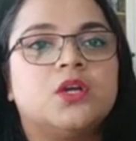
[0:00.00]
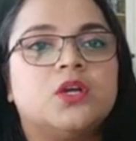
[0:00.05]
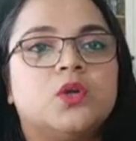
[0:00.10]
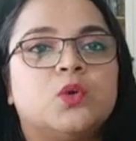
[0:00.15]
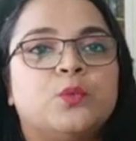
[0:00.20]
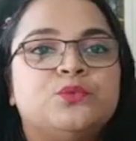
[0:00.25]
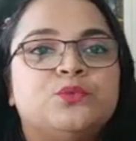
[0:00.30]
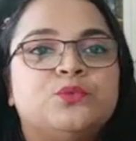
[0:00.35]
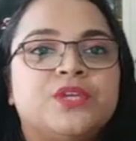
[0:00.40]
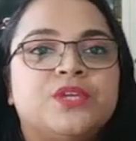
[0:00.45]

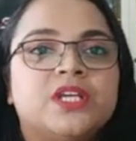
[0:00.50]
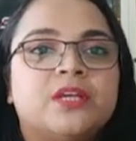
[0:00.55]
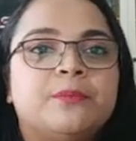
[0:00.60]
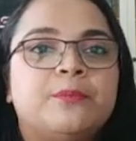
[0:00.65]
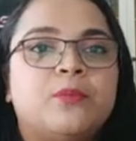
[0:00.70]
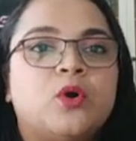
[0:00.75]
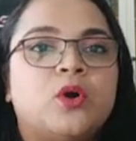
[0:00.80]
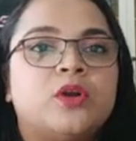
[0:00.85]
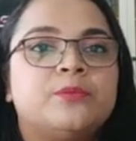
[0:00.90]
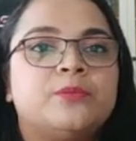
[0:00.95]
With weak
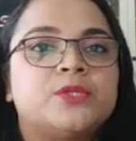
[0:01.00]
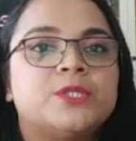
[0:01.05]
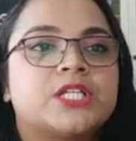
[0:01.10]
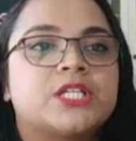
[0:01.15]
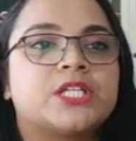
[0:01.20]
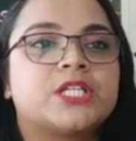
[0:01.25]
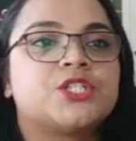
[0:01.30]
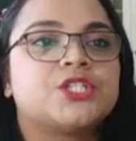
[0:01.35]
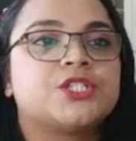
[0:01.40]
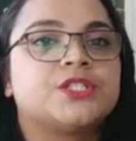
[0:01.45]
pawn
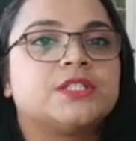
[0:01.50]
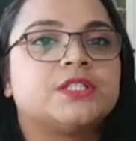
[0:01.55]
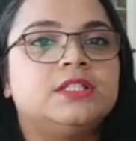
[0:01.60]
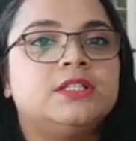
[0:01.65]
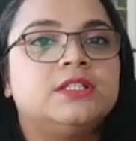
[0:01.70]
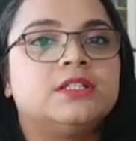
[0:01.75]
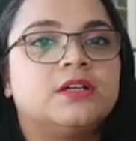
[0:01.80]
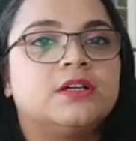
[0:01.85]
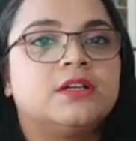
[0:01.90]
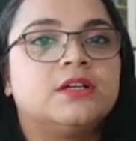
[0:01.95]

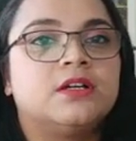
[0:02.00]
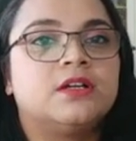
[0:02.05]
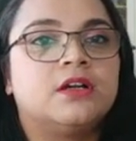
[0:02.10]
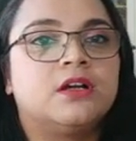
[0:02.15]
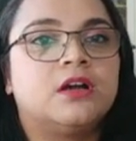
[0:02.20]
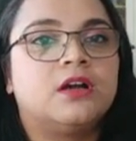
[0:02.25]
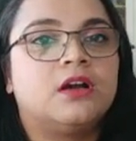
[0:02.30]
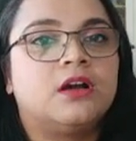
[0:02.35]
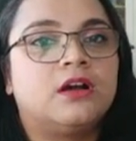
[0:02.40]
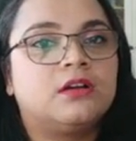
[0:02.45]
protection
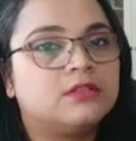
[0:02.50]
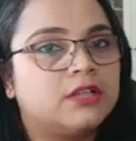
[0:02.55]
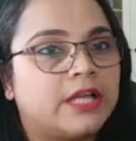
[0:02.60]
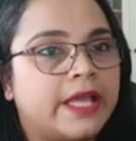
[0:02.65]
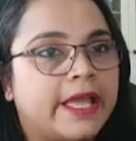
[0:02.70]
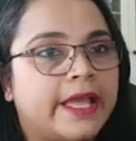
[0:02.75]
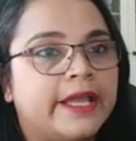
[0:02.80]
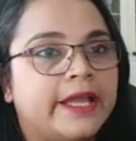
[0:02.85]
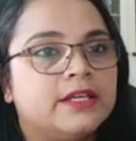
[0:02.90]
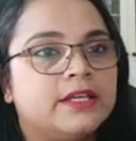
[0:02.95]

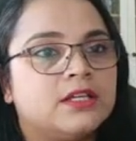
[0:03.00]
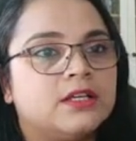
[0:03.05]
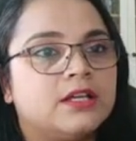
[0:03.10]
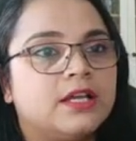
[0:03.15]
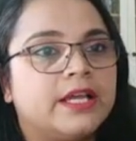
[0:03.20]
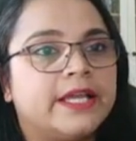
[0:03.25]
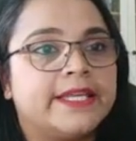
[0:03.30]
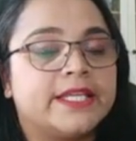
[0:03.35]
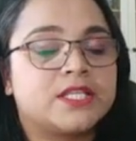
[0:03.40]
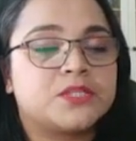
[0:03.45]
and
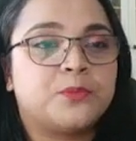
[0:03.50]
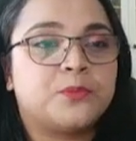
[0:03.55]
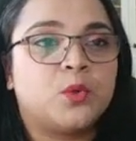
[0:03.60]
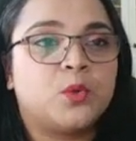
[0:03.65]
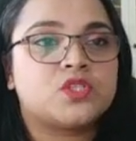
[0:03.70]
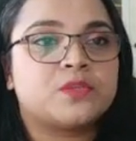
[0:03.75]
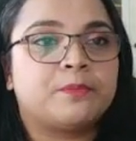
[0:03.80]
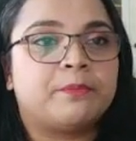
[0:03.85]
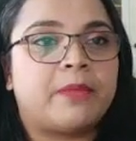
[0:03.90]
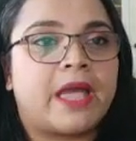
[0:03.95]
an
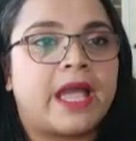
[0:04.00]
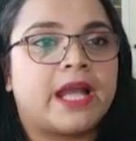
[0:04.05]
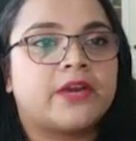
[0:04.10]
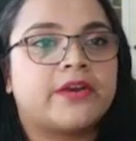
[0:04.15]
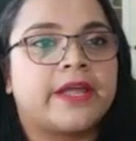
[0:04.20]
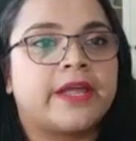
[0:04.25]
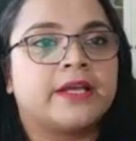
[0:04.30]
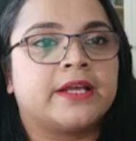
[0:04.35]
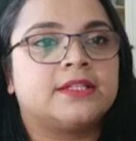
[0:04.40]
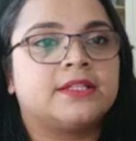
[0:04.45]
exposed back
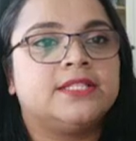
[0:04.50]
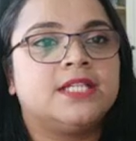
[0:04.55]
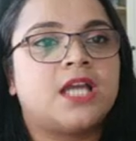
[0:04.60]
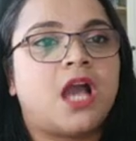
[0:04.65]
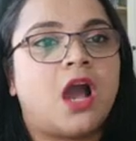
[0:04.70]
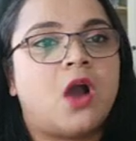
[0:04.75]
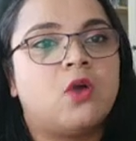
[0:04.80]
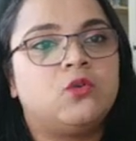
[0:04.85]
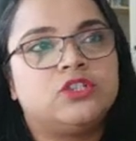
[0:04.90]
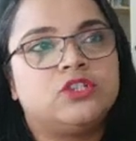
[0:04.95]
rank, the
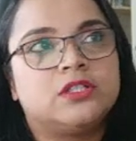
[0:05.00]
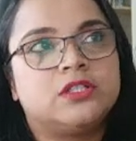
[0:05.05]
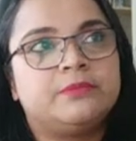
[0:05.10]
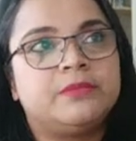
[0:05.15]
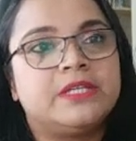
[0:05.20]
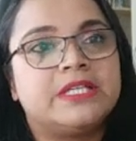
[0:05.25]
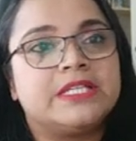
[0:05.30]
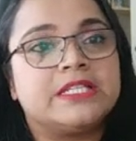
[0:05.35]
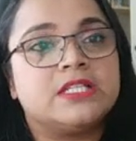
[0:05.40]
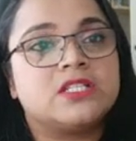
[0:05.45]

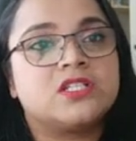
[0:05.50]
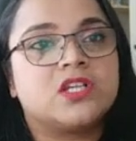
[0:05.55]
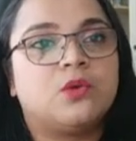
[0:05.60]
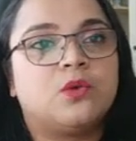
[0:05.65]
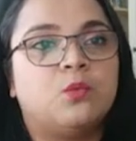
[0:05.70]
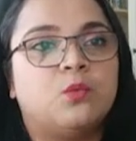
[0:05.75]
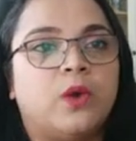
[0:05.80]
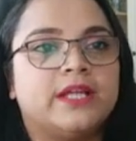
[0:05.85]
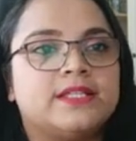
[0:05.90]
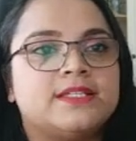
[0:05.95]
outcome is
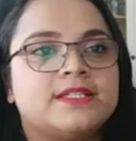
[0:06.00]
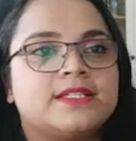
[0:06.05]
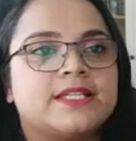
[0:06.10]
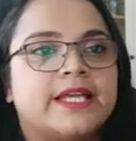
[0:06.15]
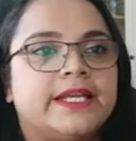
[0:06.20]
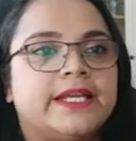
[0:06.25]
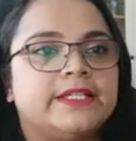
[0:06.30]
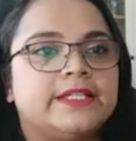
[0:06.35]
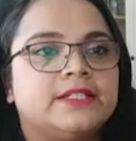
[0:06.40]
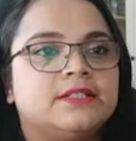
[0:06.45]

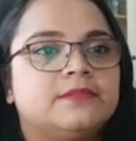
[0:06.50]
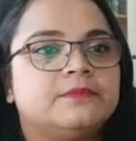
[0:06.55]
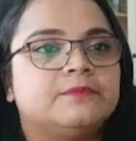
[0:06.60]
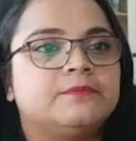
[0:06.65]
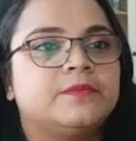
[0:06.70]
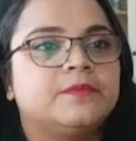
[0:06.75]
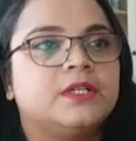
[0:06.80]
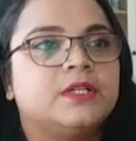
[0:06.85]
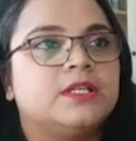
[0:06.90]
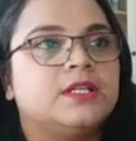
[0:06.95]
one-sided.
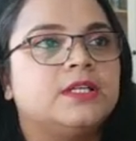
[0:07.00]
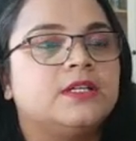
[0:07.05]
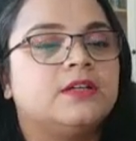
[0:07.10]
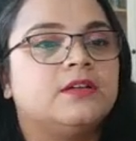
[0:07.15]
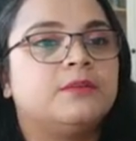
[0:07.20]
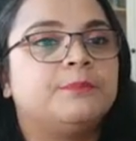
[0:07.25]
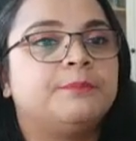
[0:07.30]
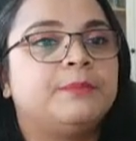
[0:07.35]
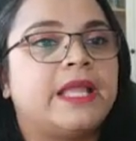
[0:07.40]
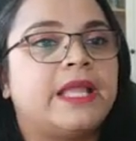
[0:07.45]

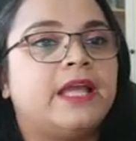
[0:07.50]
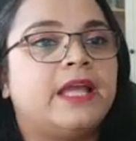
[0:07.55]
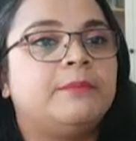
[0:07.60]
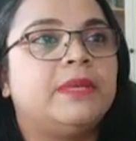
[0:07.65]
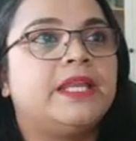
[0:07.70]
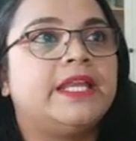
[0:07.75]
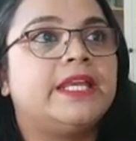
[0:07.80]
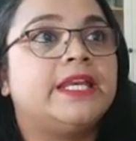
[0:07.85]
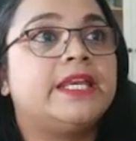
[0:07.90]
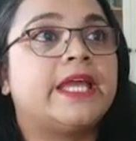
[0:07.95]
Black
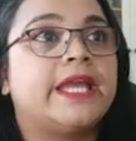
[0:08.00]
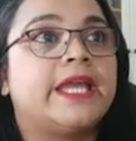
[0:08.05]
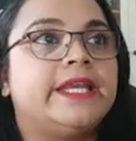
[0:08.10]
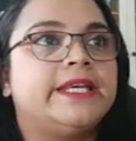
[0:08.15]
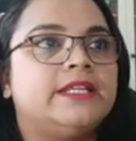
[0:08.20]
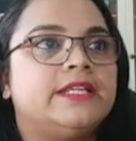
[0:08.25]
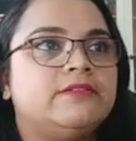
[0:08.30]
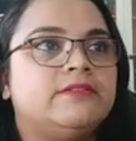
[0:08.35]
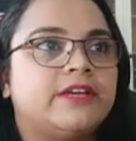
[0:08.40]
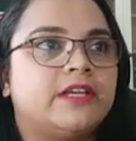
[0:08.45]
played
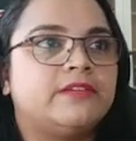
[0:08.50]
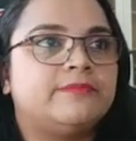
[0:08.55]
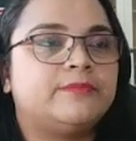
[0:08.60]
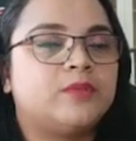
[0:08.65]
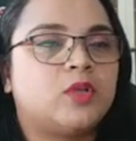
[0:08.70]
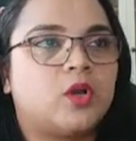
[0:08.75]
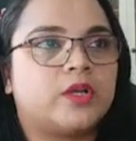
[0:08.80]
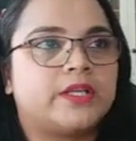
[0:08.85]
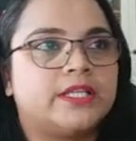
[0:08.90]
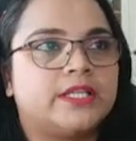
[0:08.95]
knight d5,
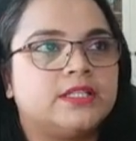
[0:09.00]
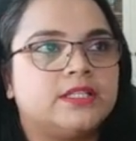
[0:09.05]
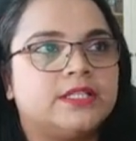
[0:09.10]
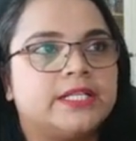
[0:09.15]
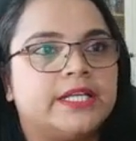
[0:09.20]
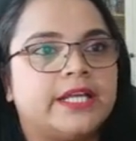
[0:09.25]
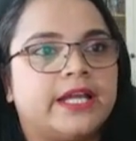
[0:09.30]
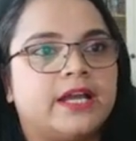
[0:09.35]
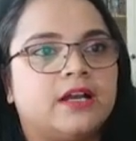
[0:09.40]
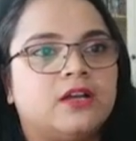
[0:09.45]
blocking the
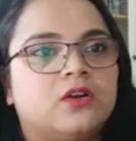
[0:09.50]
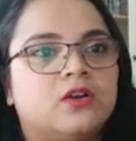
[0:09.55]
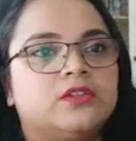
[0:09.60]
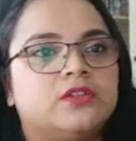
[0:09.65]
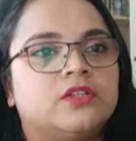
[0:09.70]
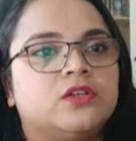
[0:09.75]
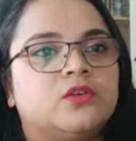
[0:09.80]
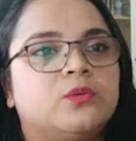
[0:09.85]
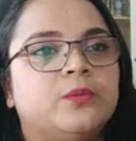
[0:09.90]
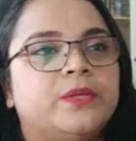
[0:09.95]
attack
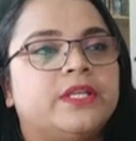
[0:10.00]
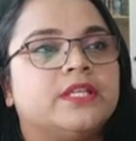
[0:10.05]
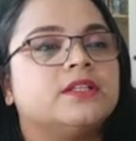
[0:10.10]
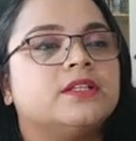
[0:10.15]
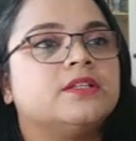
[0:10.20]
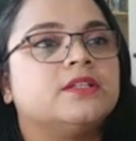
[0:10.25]
on the queen.